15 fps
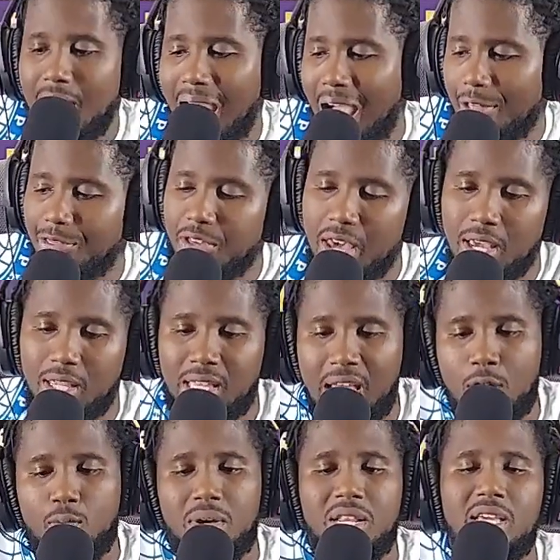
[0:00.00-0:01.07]
I think
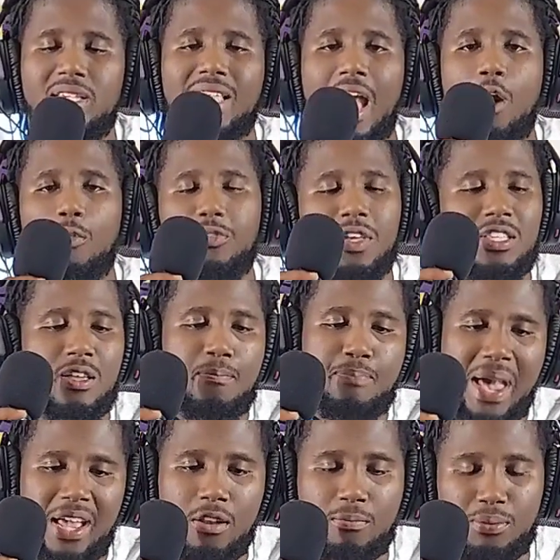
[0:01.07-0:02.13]
that when he's healthy,
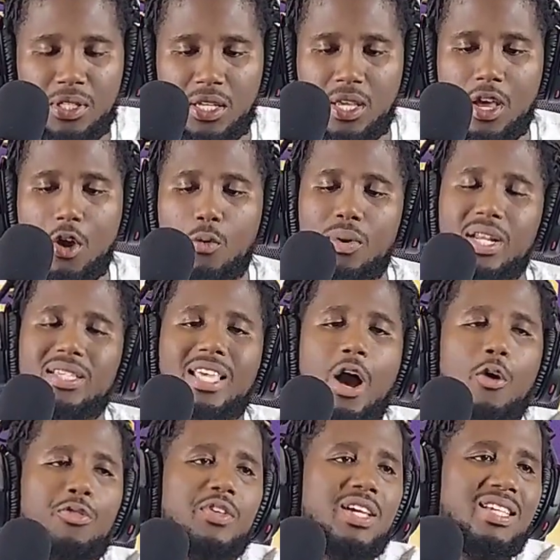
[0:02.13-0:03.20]
debatably, when he's
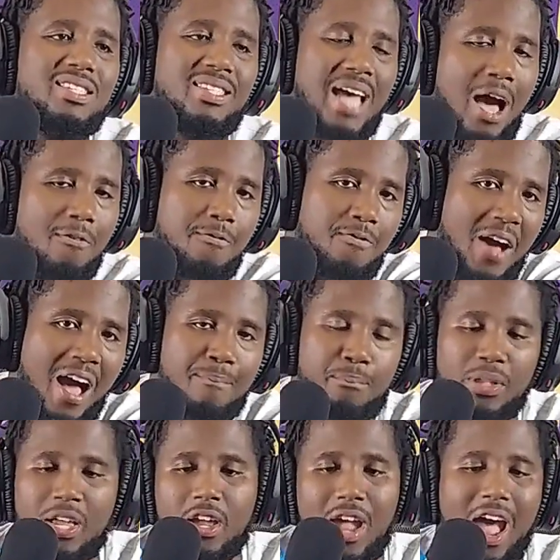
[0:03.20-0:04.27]
healthy, he's top five
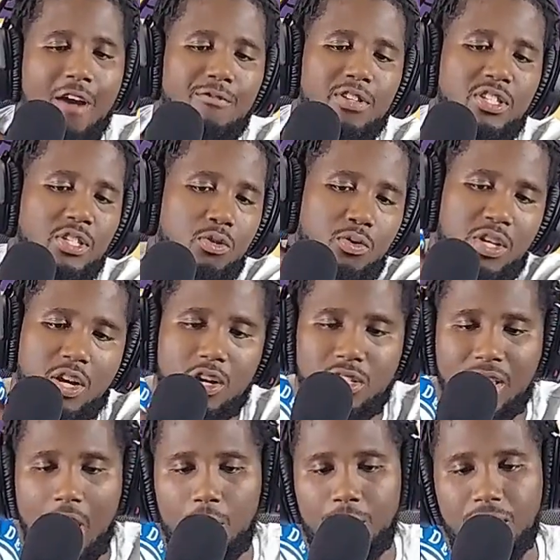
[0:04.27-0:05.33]
player every single year
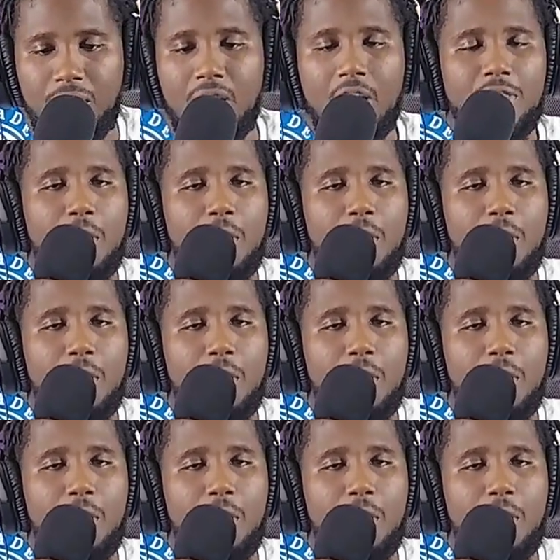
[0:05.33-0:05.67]
he's healthy.